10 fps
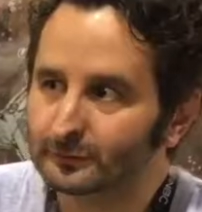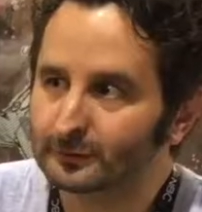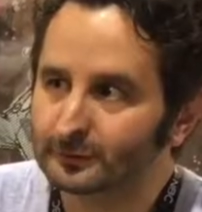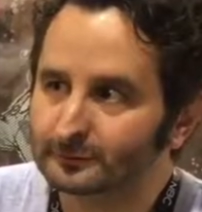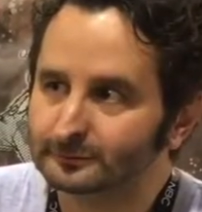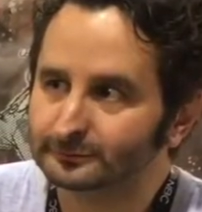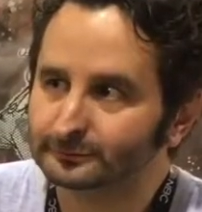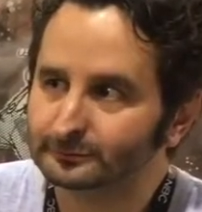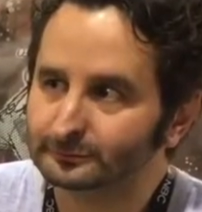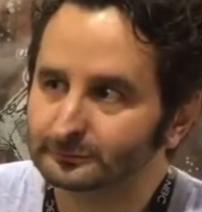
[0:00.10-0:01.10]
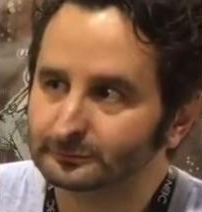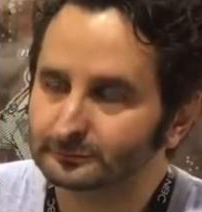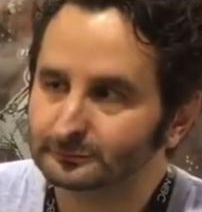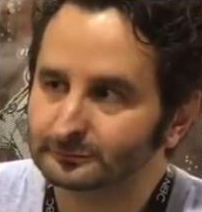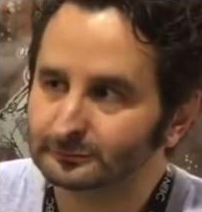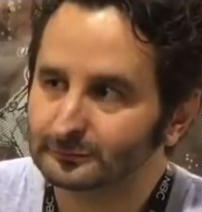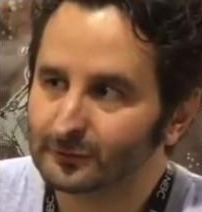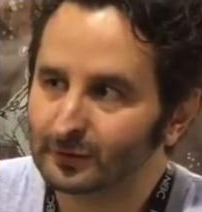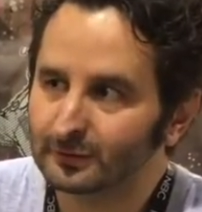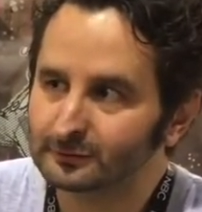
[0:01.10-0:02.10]

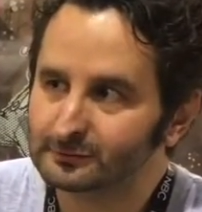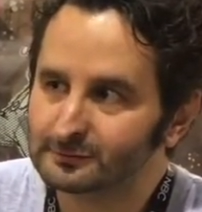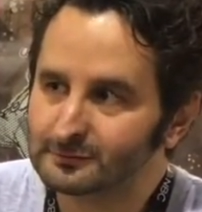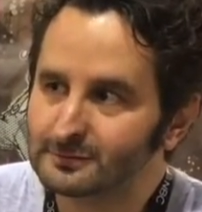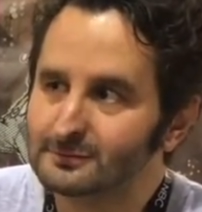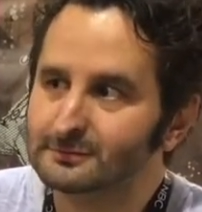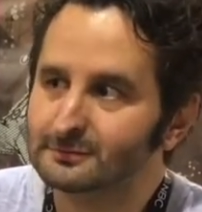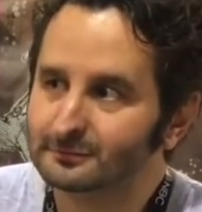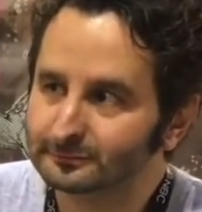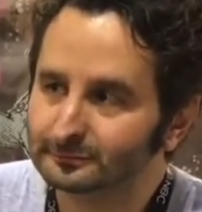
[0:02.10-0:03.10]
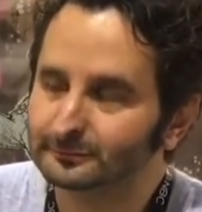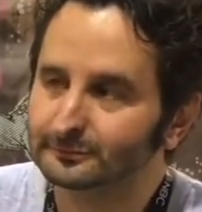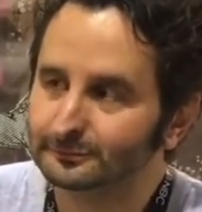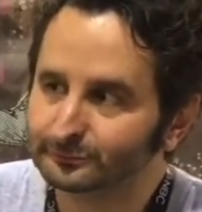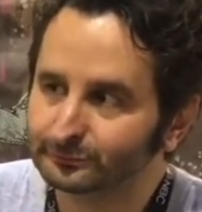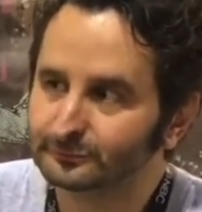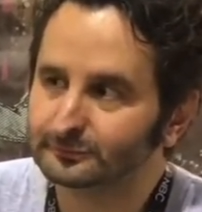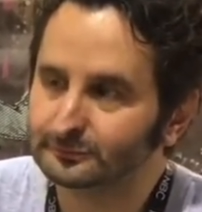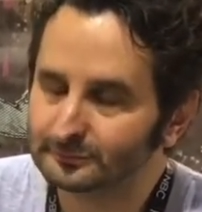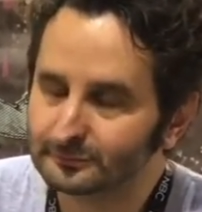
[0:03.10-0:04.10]

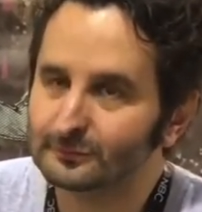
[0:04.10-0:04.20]
(silent)